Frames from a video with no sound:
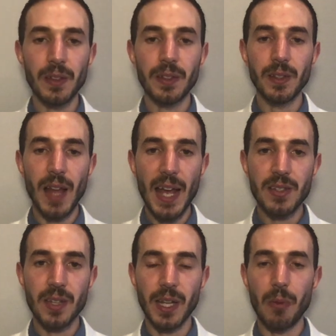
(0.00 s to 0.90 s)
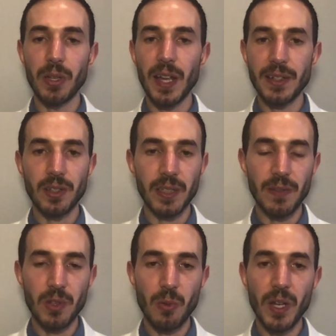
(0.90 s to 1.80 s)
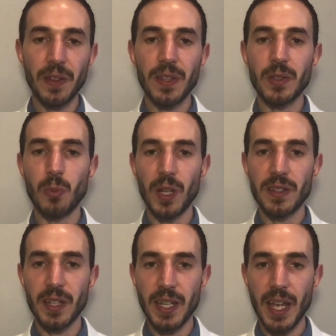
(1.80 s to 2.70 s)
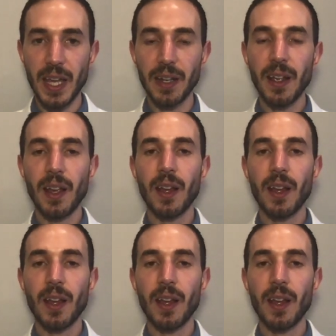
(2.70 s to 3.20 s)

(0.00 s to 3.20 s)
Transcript: The last thing I would like to leave you with is, once again,